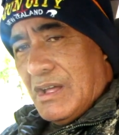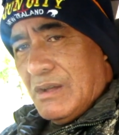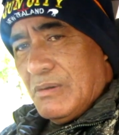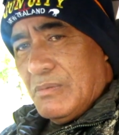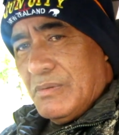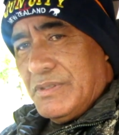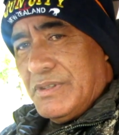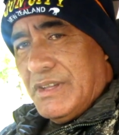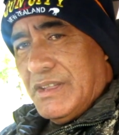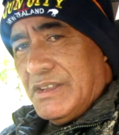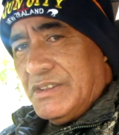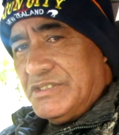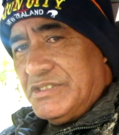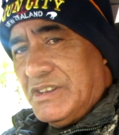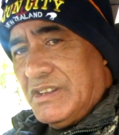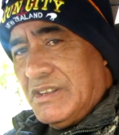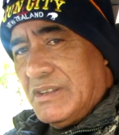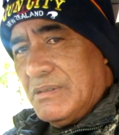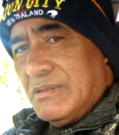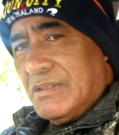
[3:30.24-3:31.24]
with
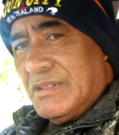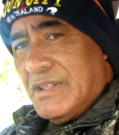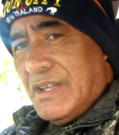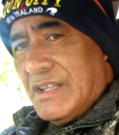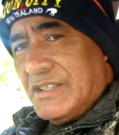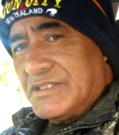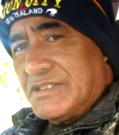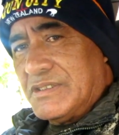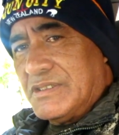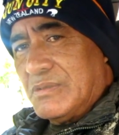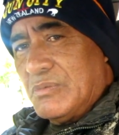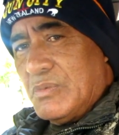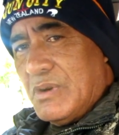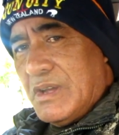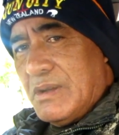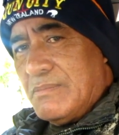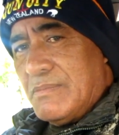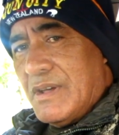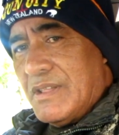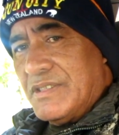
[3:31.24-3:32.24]
energy, that's
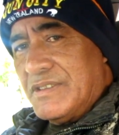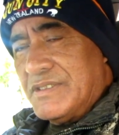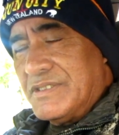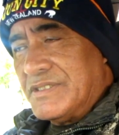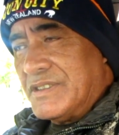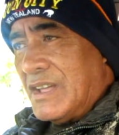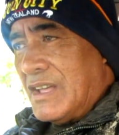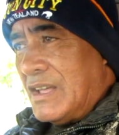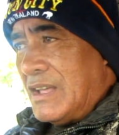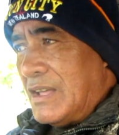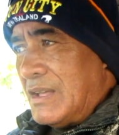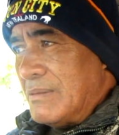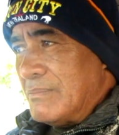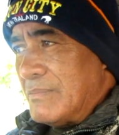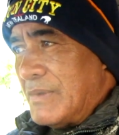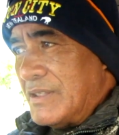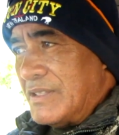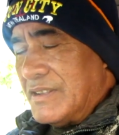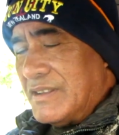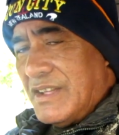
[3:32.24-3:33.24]
where
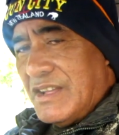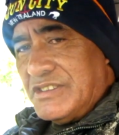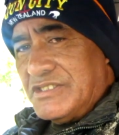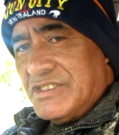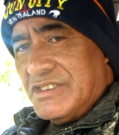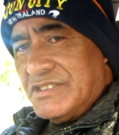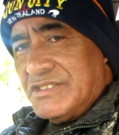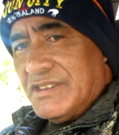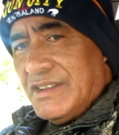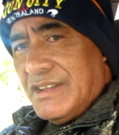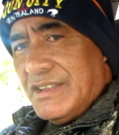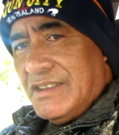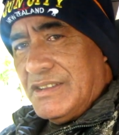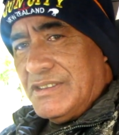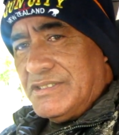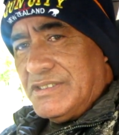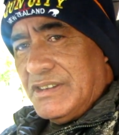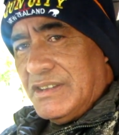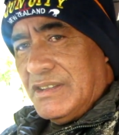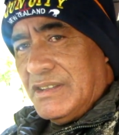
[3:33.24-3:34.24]
Mother Nature's
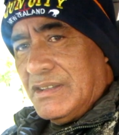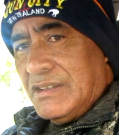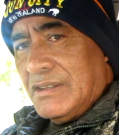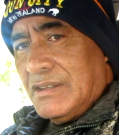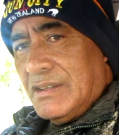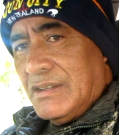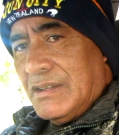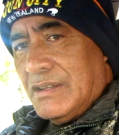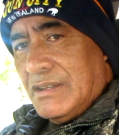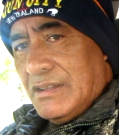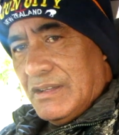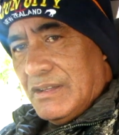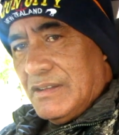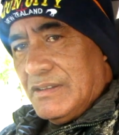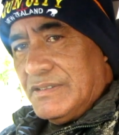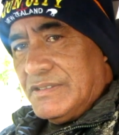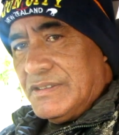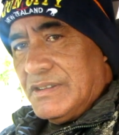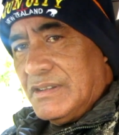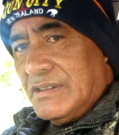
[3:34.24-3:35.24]
energy
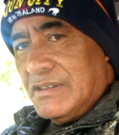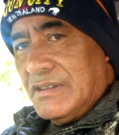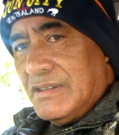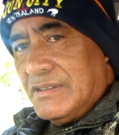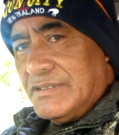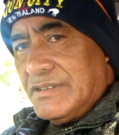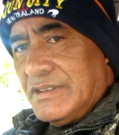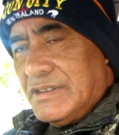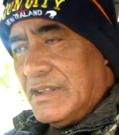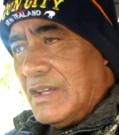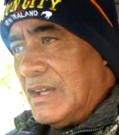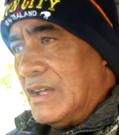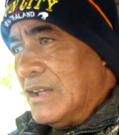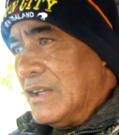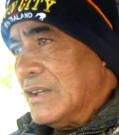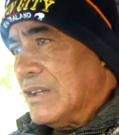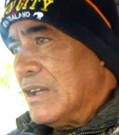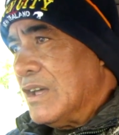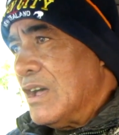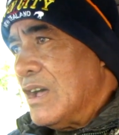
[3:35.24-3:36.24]
is in the
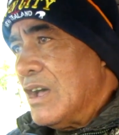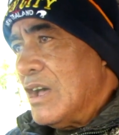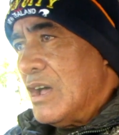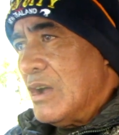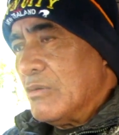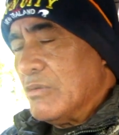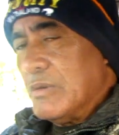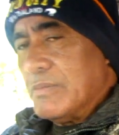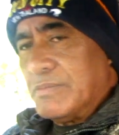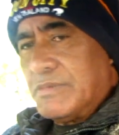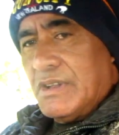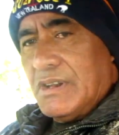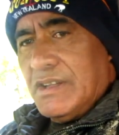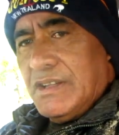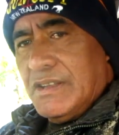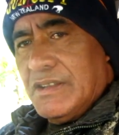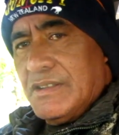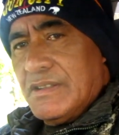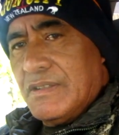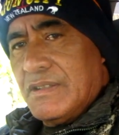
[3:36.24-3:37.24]

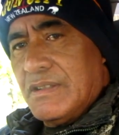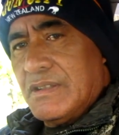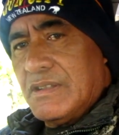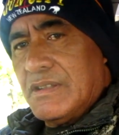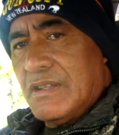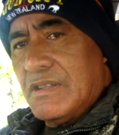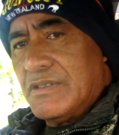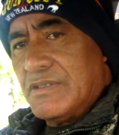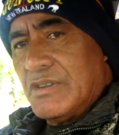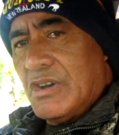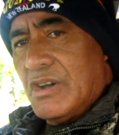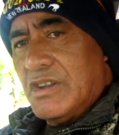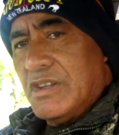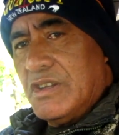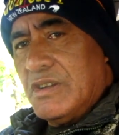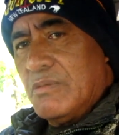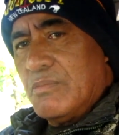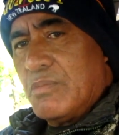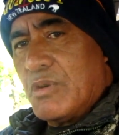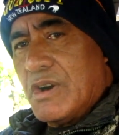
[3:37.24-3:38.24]
reptilian side of
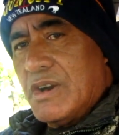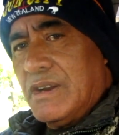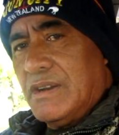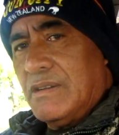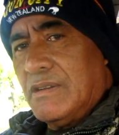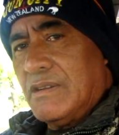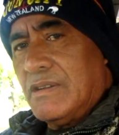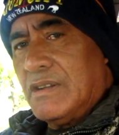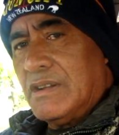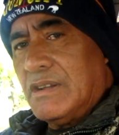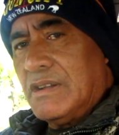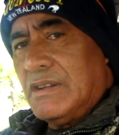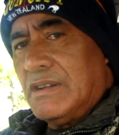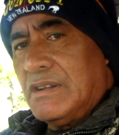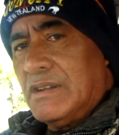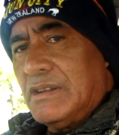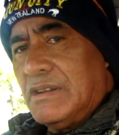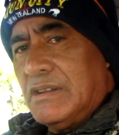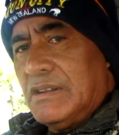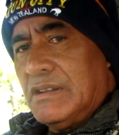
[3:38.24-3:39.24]
your brain.
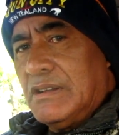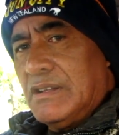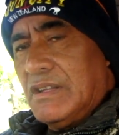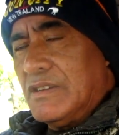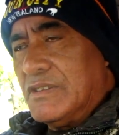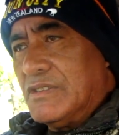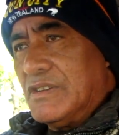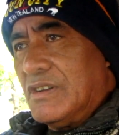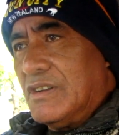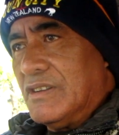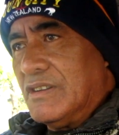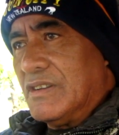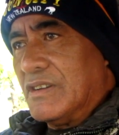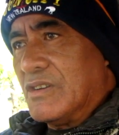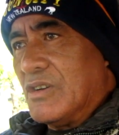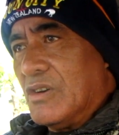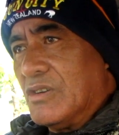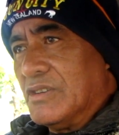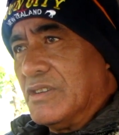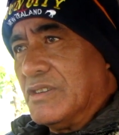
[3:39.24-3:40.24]
It's not in the
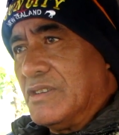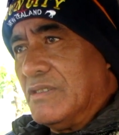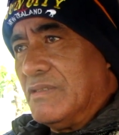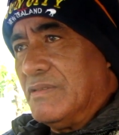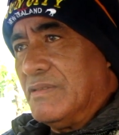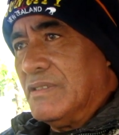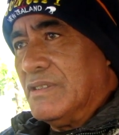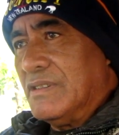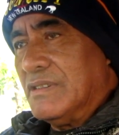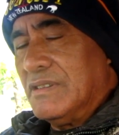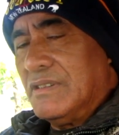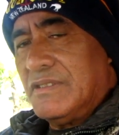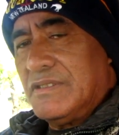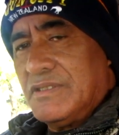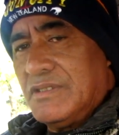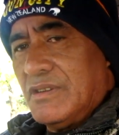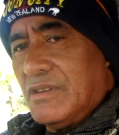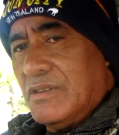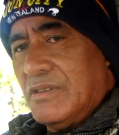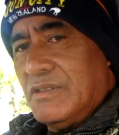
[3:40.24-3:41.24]
cognitive,
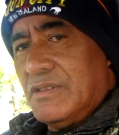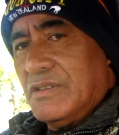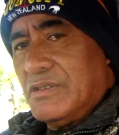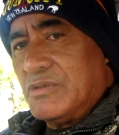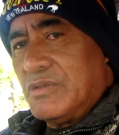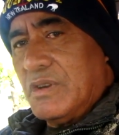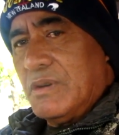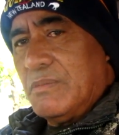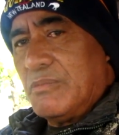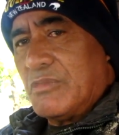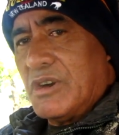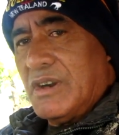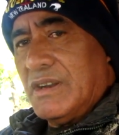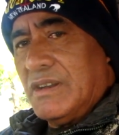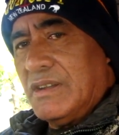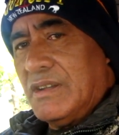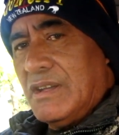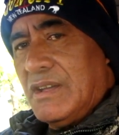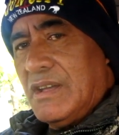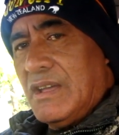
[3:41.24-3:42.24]
it's not in the dream brain,
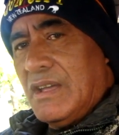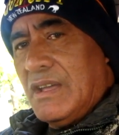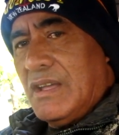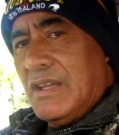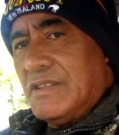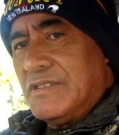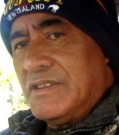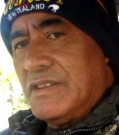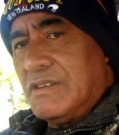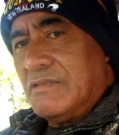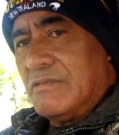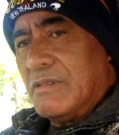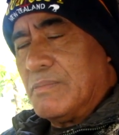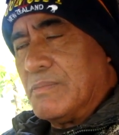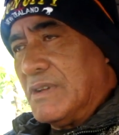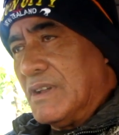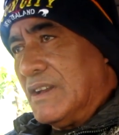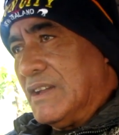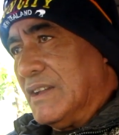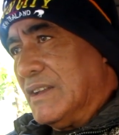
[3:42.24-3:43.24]
it's in the
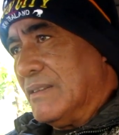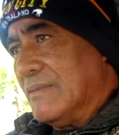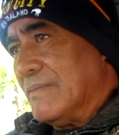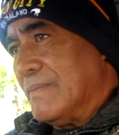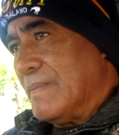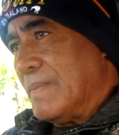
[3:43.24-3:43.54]
reptilian.